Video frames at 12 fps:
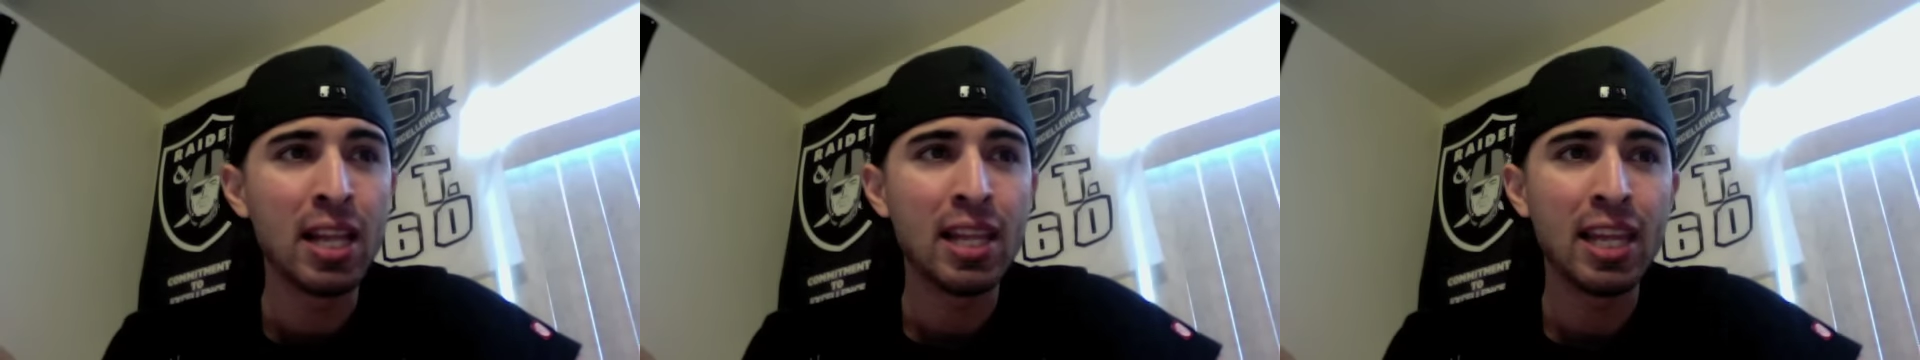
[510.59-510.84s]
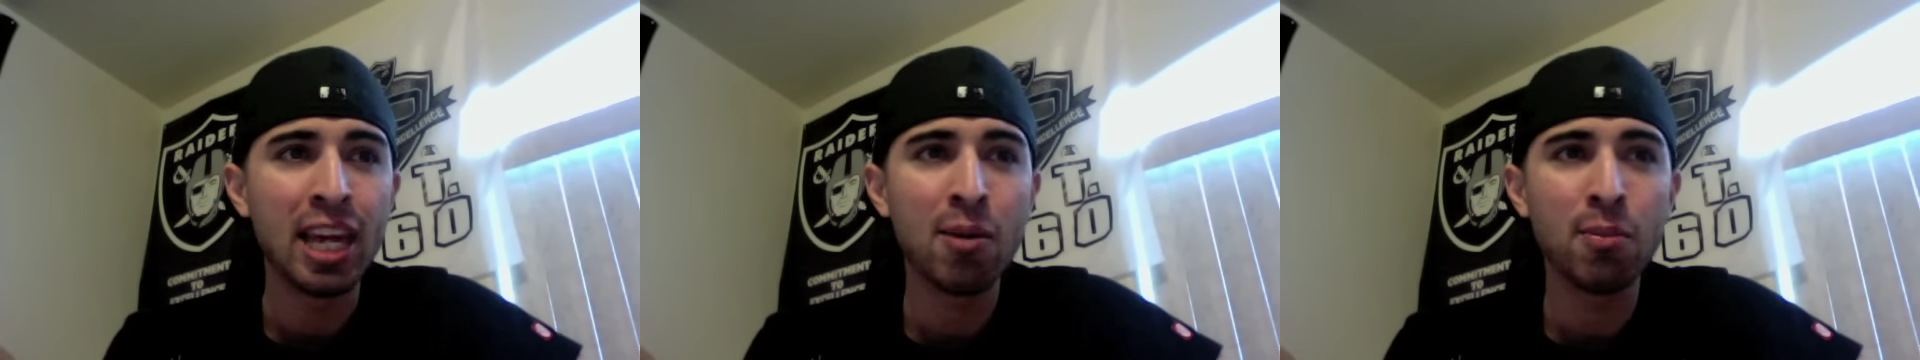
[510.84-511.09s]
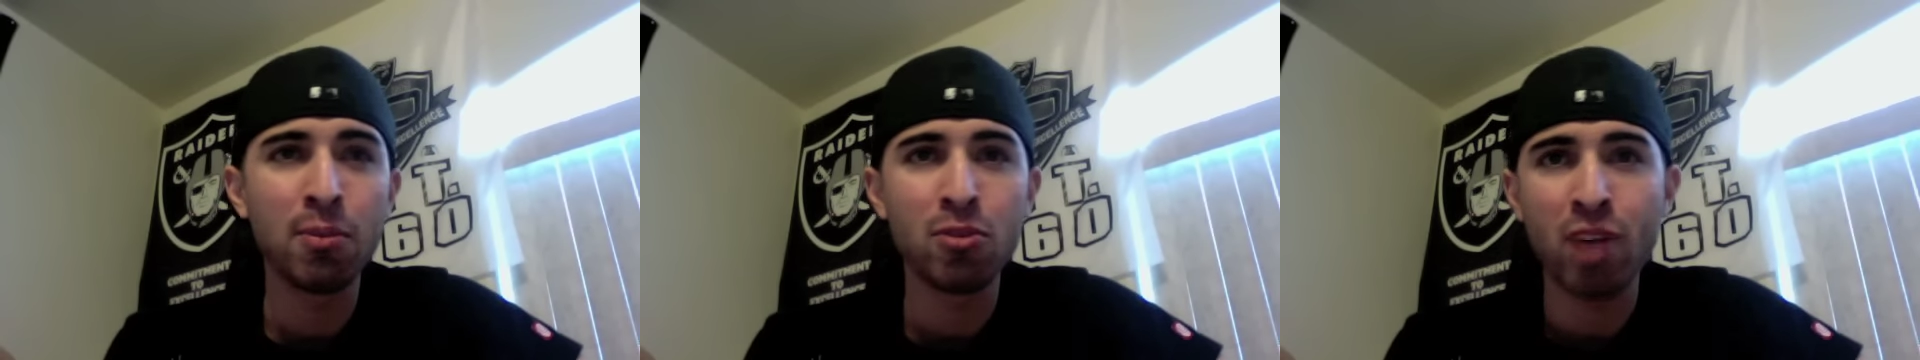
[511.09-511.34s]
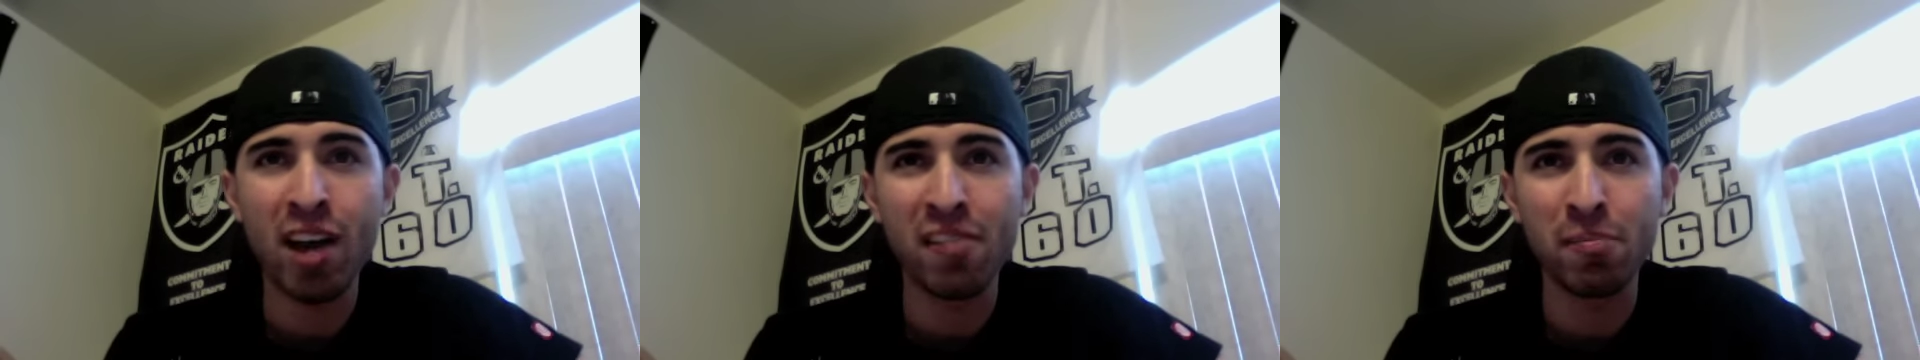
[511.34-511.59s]
They gave up a
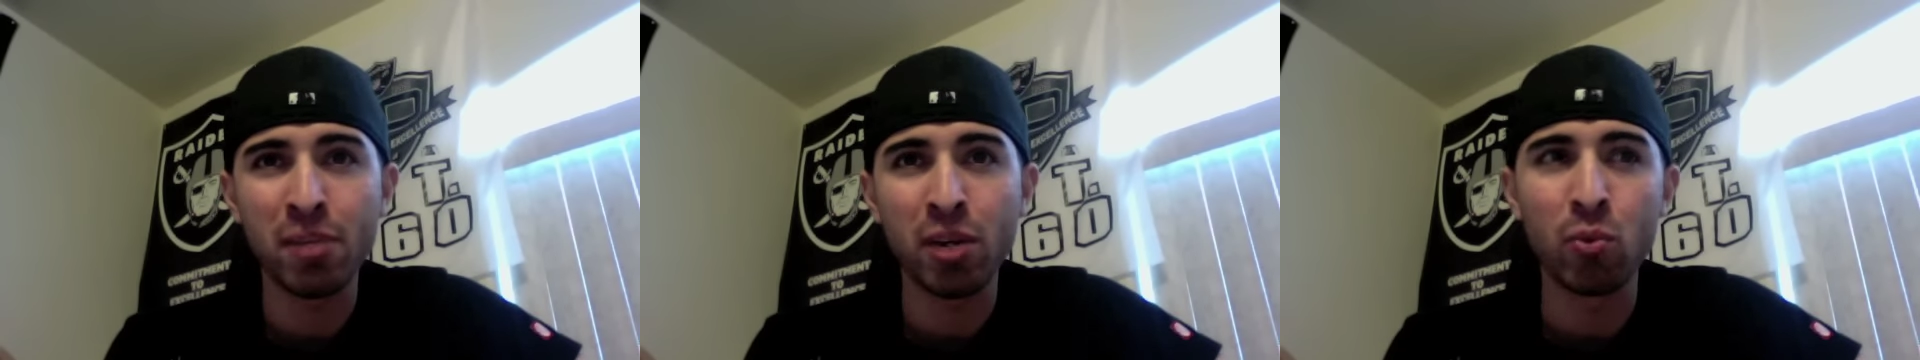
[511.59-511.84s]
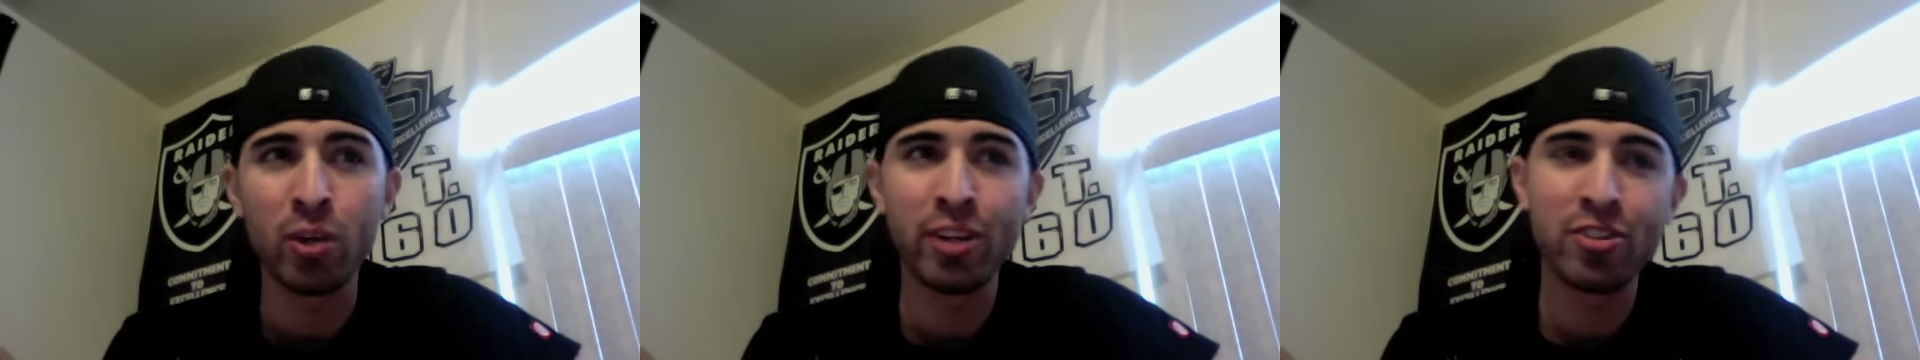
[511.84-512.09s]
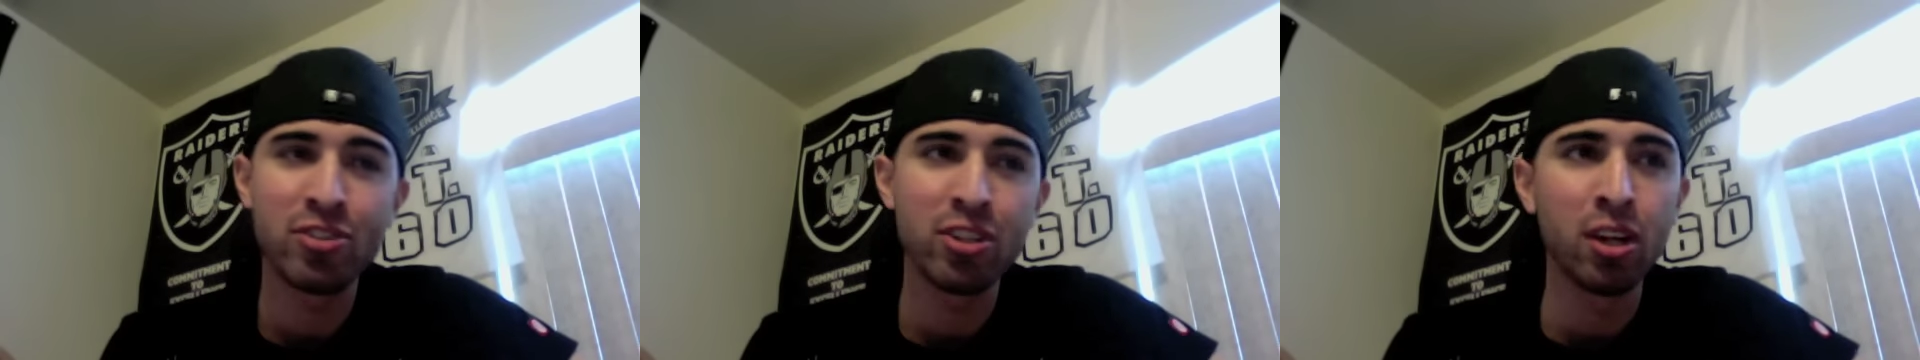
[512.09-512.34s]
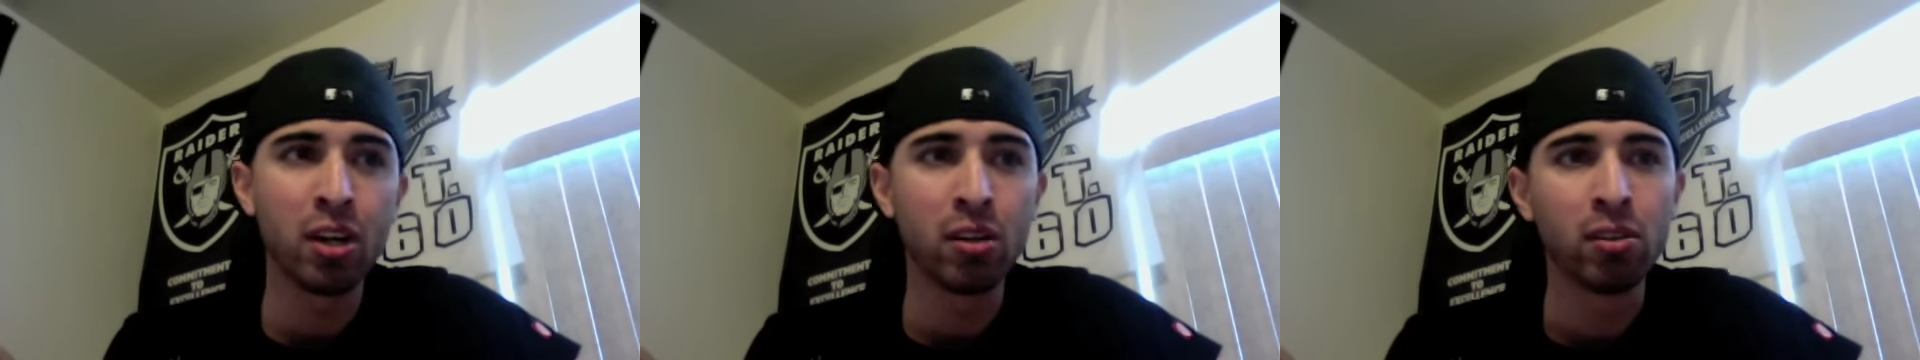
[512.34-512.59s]
draft pick, which, you
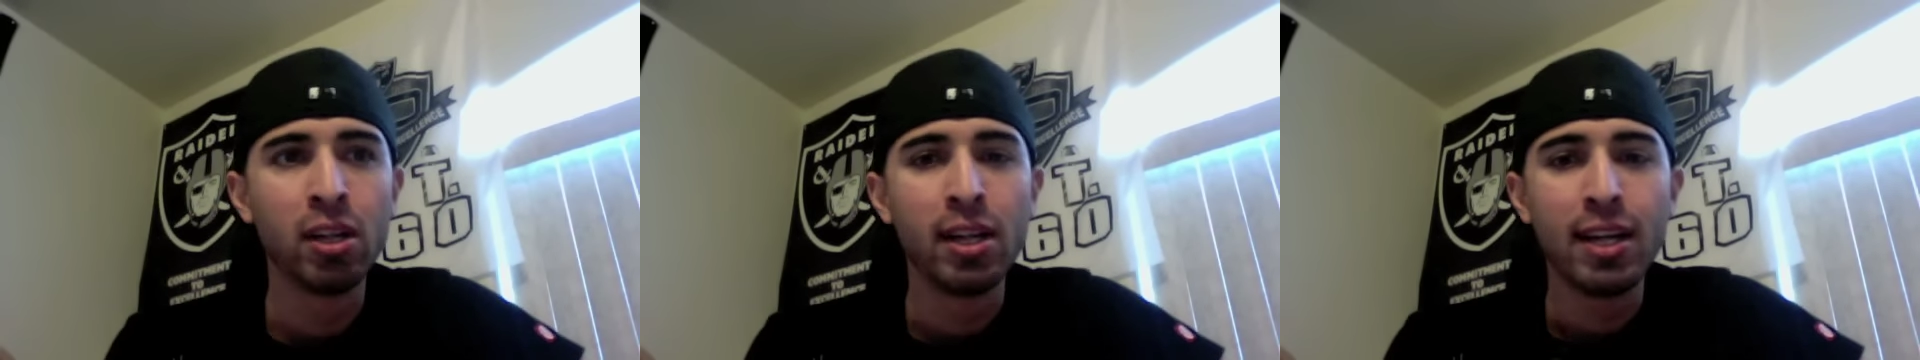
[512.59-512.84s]
know,